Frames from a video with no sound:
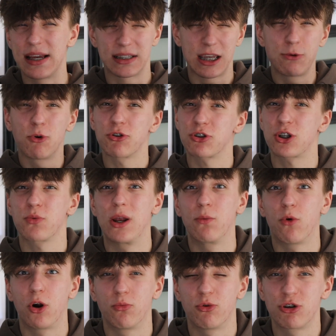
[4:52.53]
he wants to win
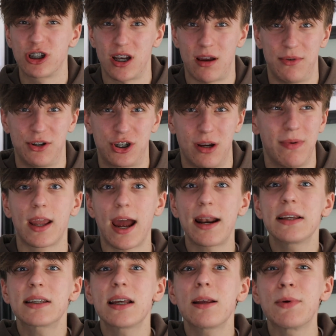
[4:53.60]
one more championship, and
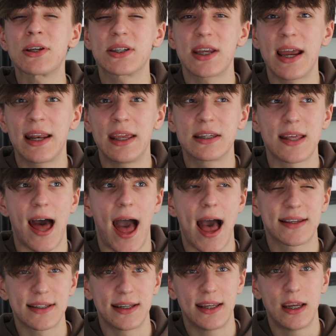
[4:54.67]
he's in a Mercedes that
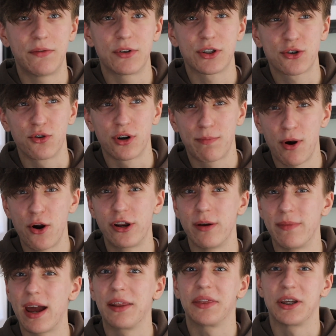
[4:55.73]
hasn't even scored a
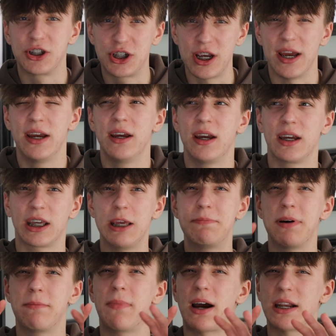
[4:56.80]
podium yet this year.
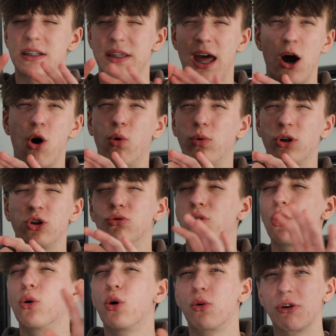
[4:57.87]
Keep in mind their whole
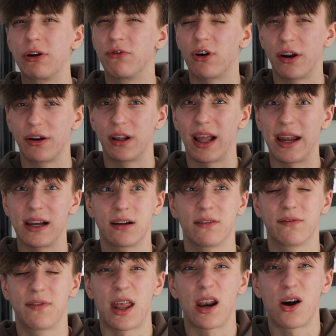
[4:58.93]
glory run, like
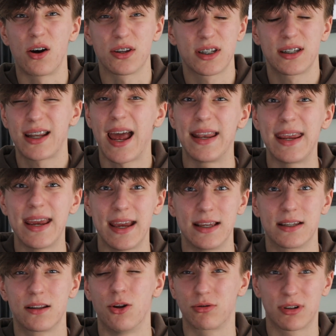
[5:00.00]
for the last 10
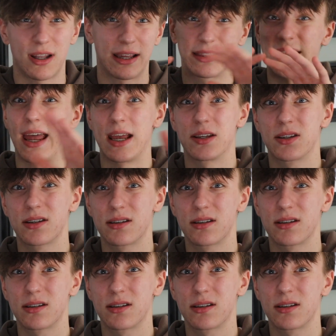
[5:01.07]
years, looked like this.